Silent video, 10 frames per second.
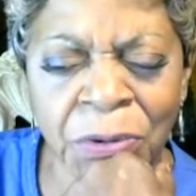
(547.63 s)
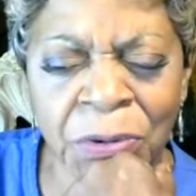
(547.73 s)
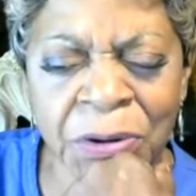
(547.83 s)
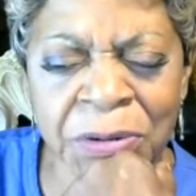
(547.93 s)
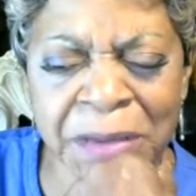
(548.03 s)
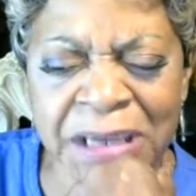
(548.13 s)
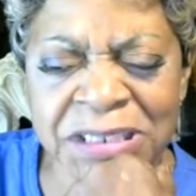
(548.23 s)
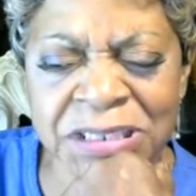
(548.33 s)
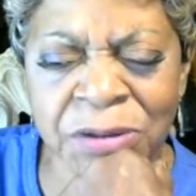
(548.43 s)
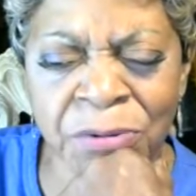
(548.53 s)
Lord,
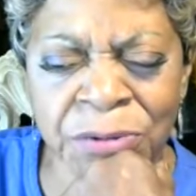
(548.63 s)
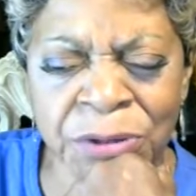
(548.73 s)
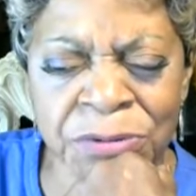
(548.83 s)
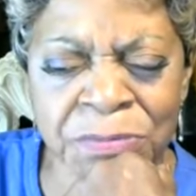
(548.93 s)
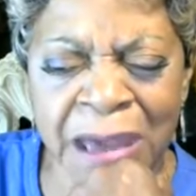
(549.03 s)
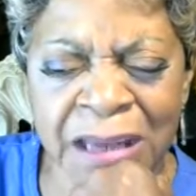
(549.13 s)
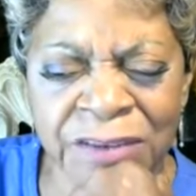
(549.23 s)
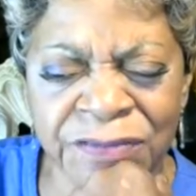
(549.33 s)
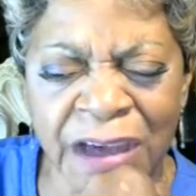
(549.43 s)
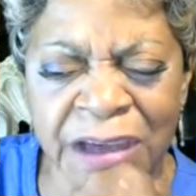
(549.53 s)
my soul doth
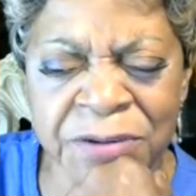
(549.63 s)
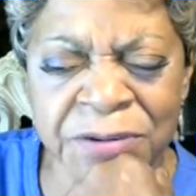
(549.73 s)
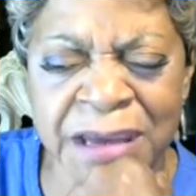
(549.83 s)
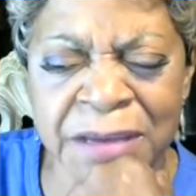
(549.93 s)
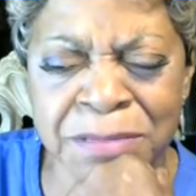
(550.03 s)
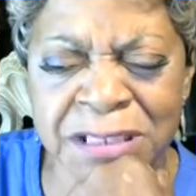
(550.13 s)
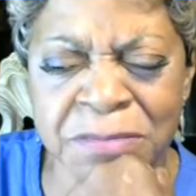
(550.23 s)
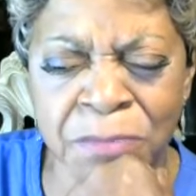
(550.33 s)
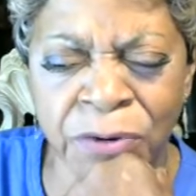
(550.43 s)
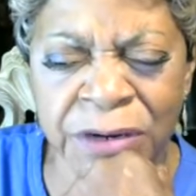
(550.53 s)
magnify your name
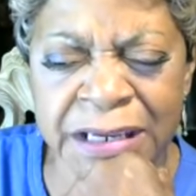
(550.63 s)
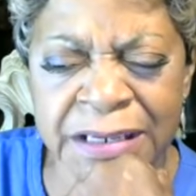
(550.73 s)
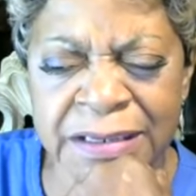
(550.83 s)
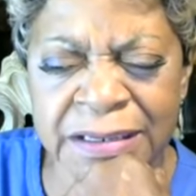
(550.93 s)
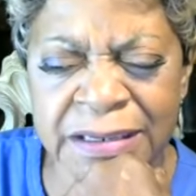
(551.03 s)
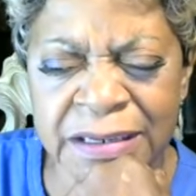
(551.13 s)
this morning.